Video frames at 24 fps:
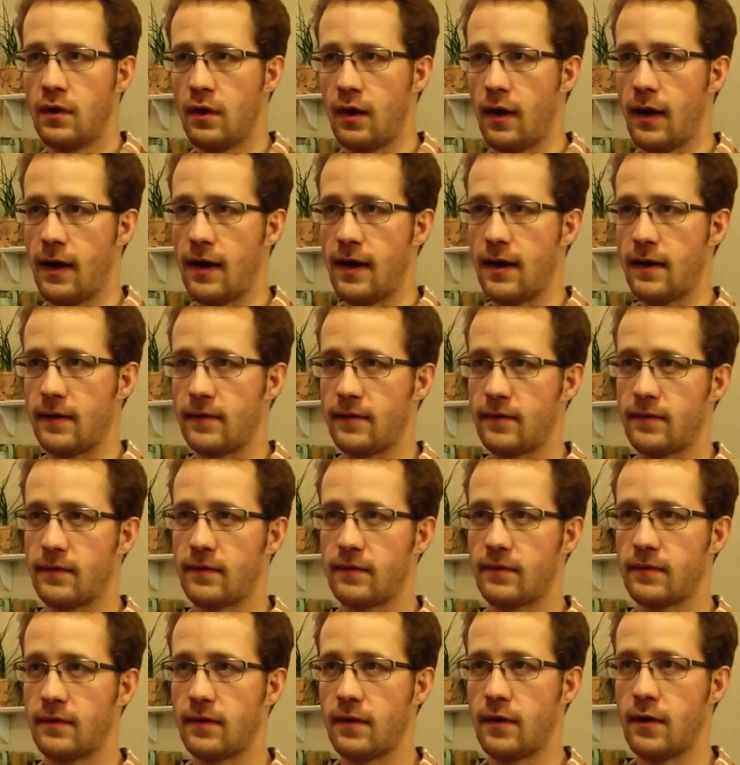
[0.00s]
at
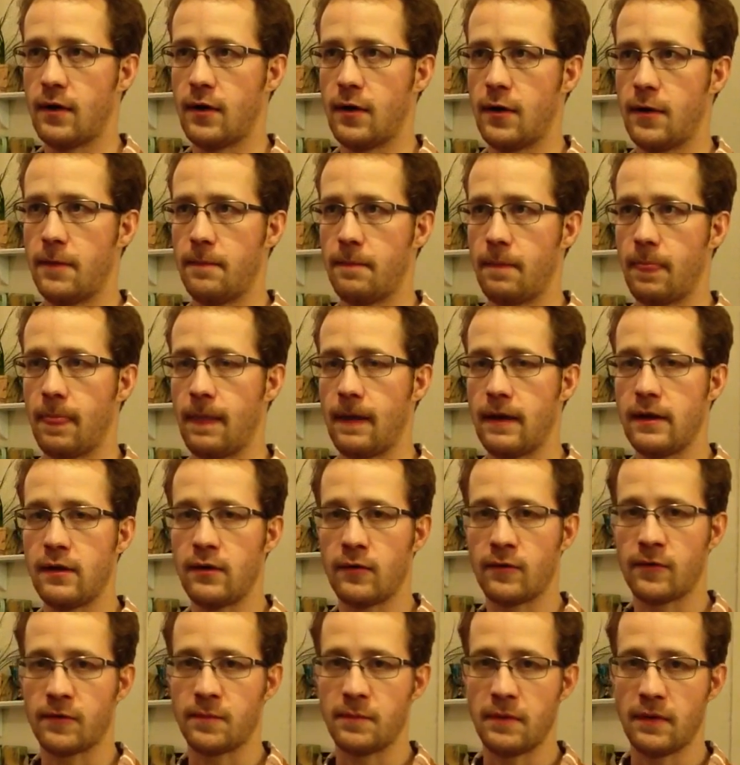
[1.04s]

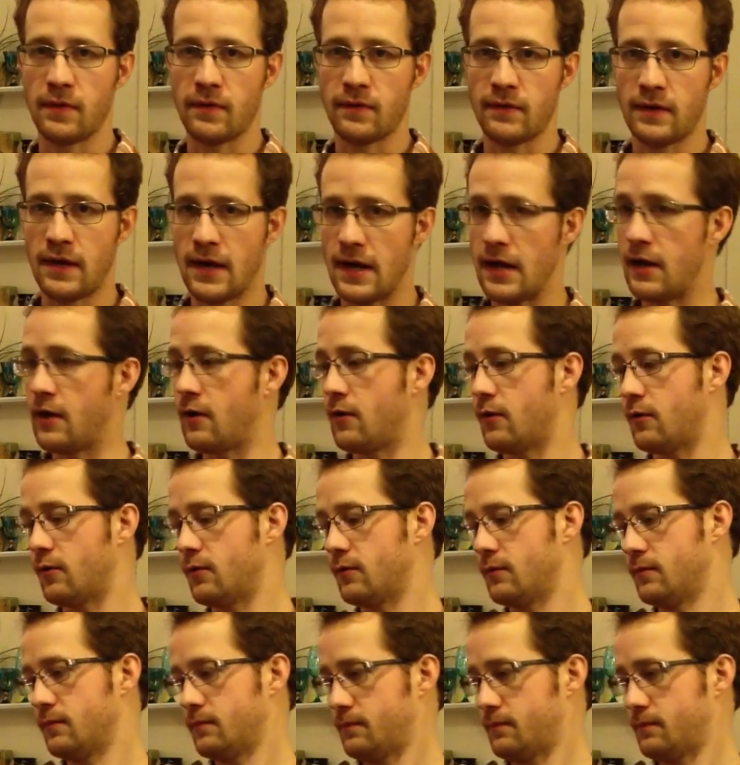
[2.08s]
AleSmith now